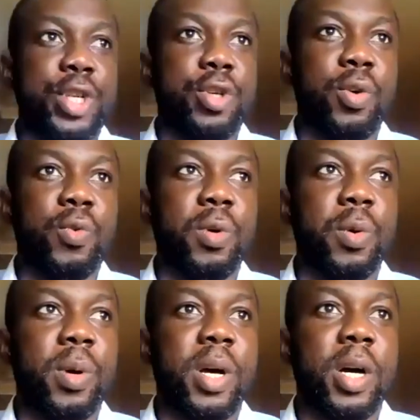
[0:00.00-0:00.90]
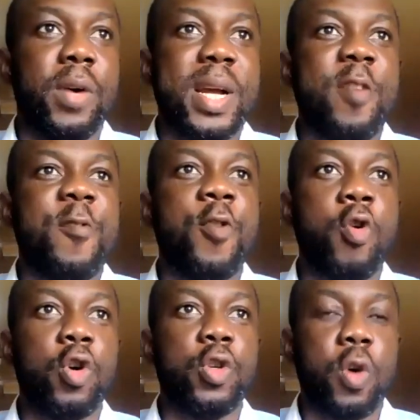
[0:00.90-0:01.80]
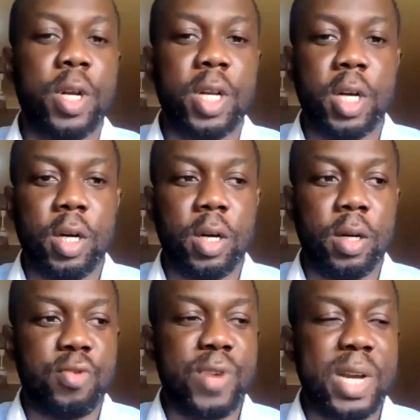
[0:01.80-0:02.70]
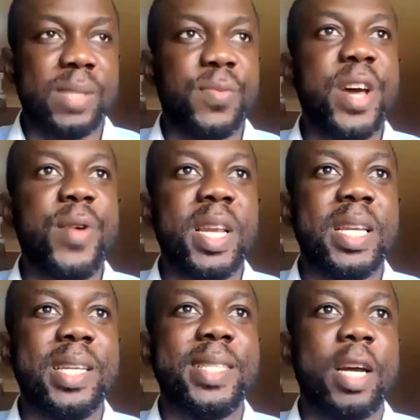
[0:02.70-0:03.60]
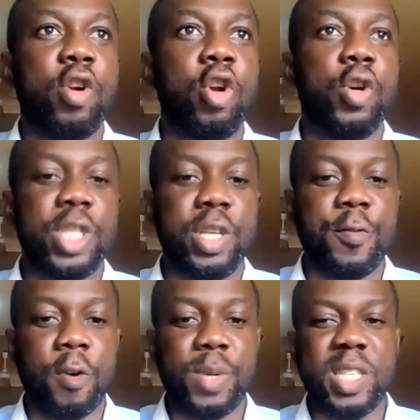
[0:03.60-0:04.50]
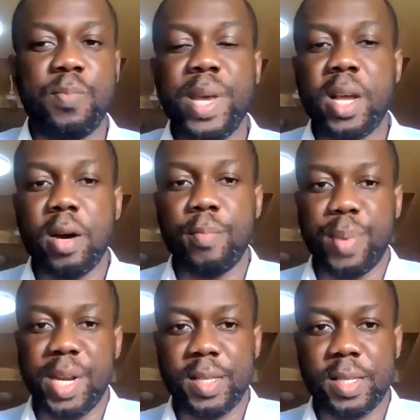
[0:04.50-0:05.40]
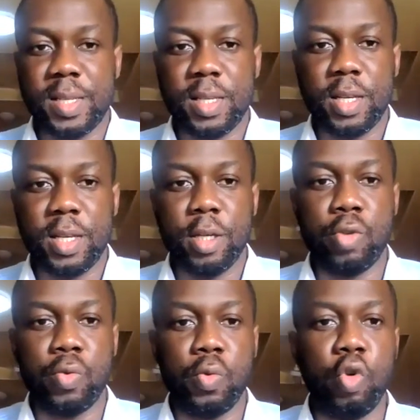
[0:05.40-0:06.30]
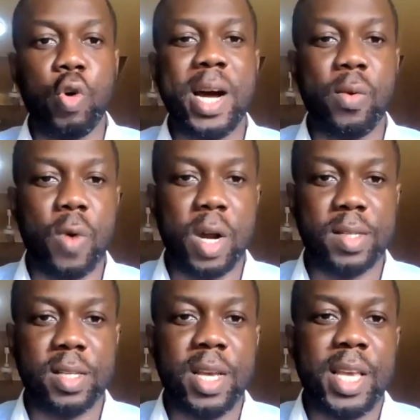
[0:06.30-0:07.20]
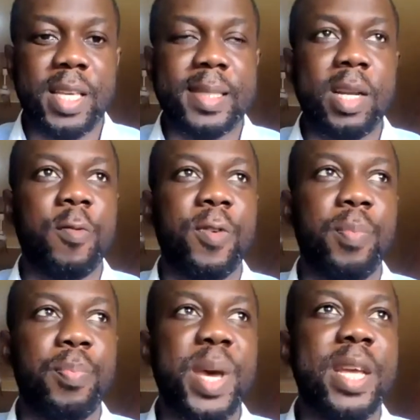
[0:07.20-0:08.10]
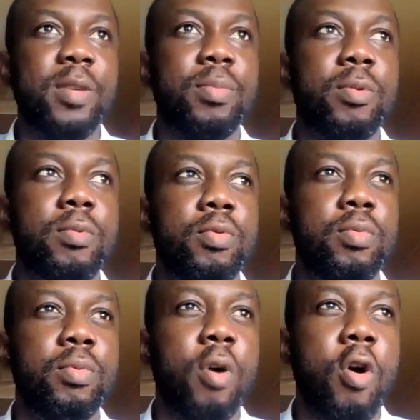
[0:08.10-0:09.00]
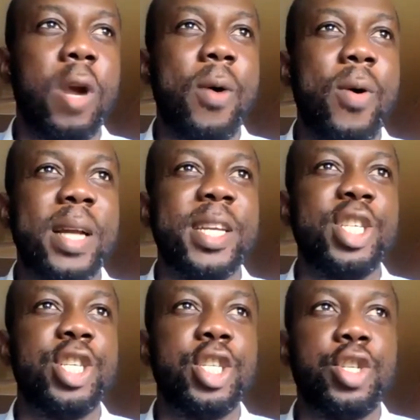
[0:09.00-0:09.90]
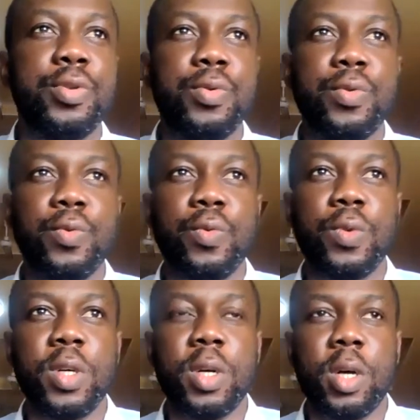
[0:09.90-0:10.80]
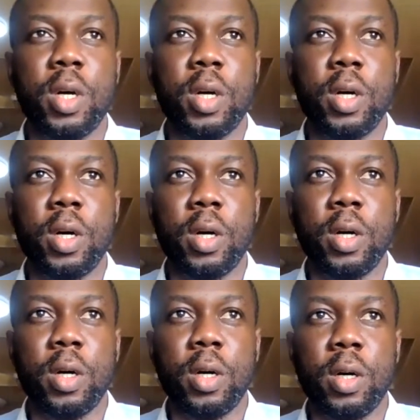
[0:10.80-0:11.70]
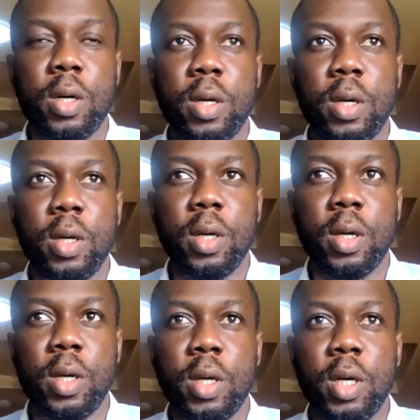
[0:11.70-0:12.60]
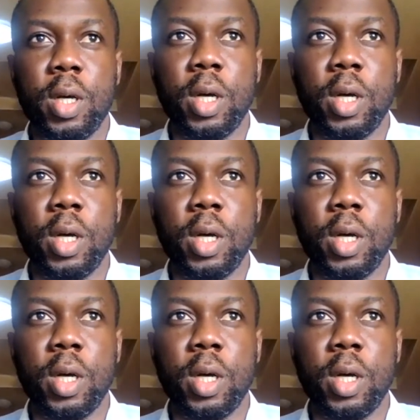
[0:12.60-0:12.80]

we should uh, rather focus on the transferring technology from these big companies to local ones instead of uh, paying all our attention to uh,